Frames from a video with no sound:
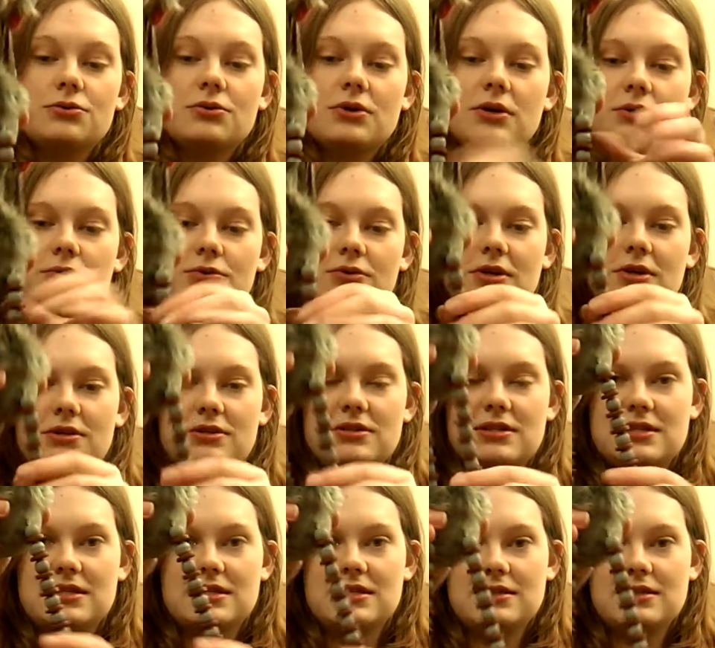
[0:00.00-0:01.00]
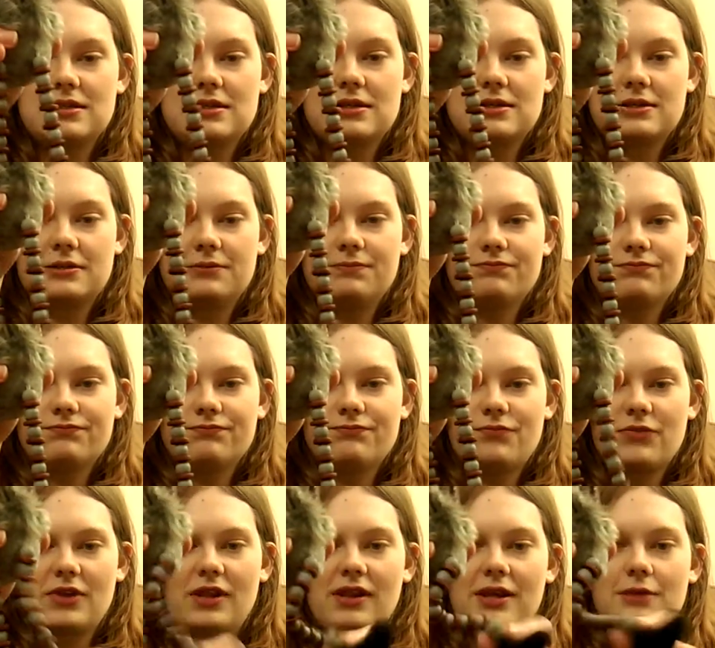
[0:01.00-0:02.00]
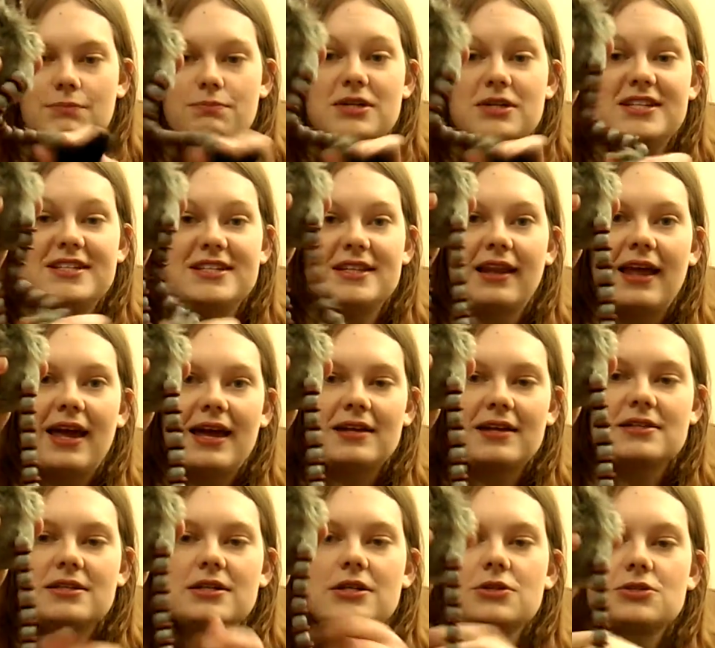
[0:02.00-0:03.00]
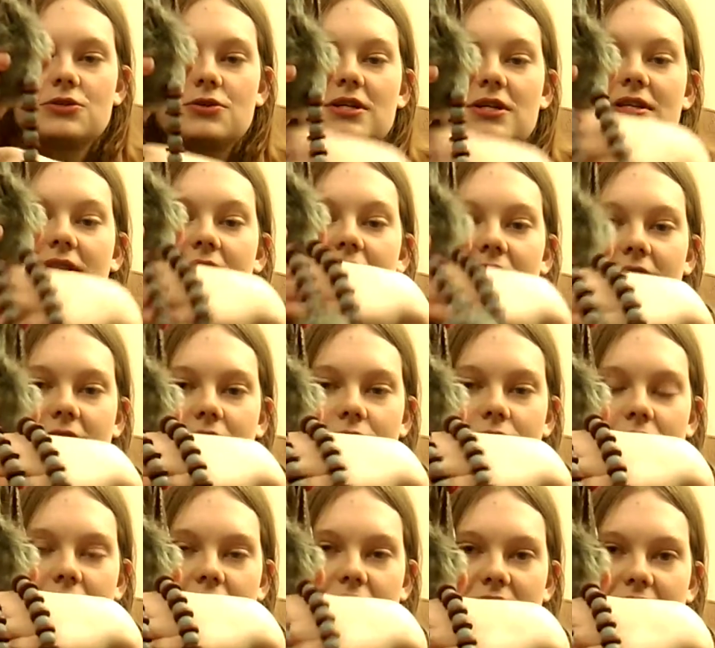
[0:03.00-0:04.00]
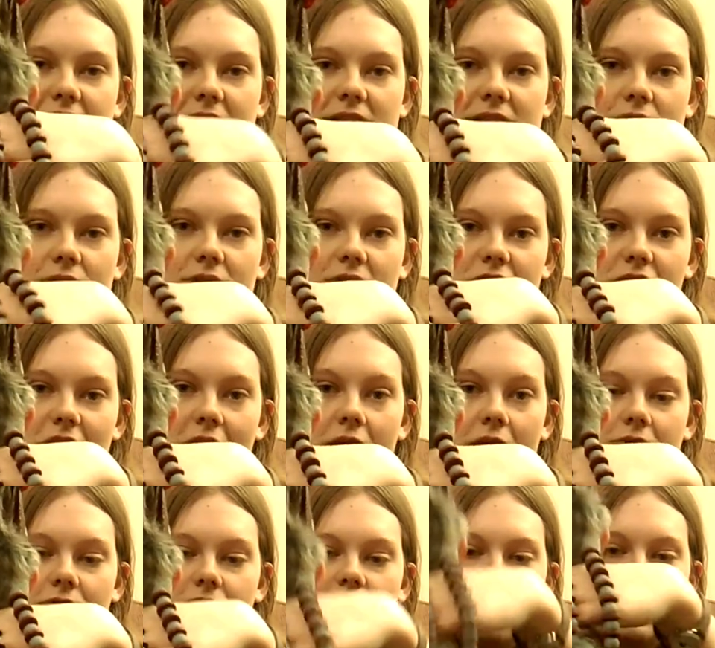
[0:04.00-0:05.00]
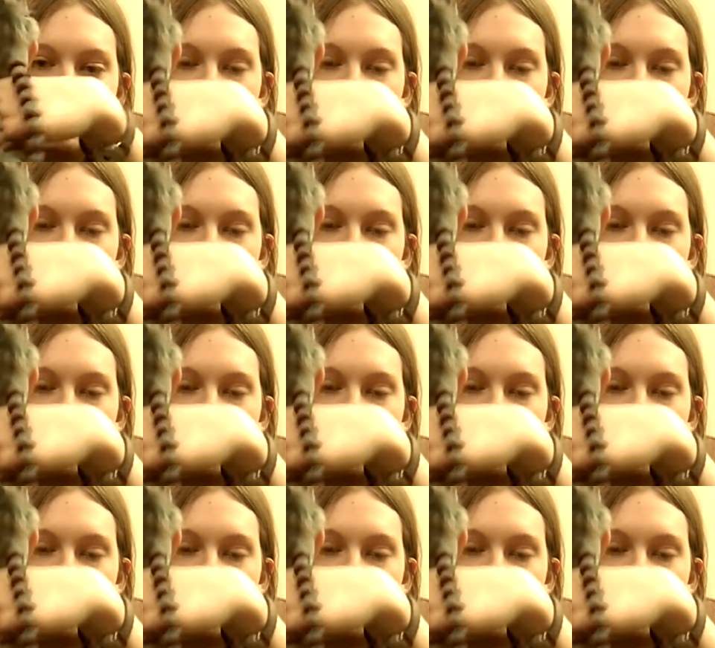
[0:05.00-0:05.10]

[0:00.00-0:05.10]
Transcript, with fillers: who got the, the like beady legs here so he like you know he sits on a shelf